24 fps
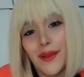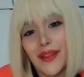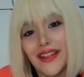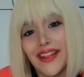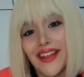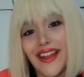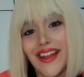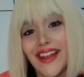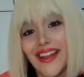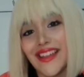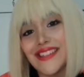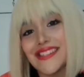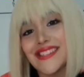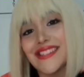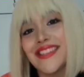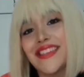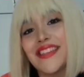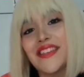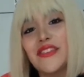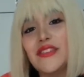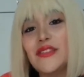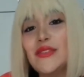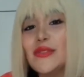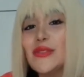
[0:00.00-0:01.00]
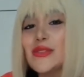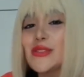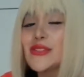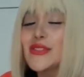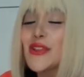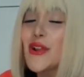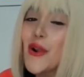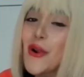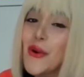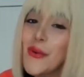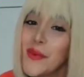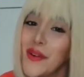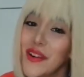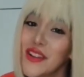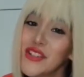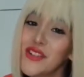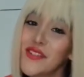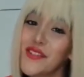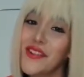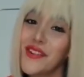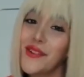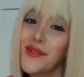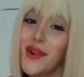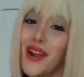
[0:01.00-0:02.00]
guys, thank you so much
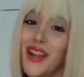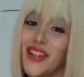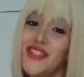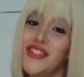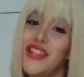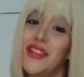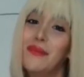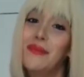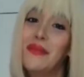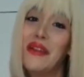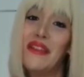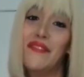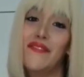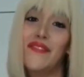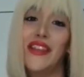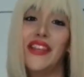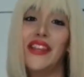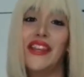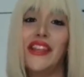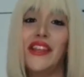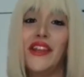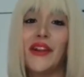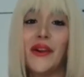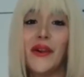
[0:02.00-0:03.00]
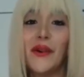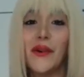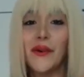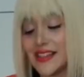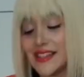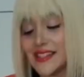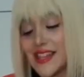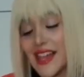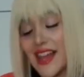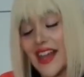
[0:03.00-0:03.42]
for watching my video.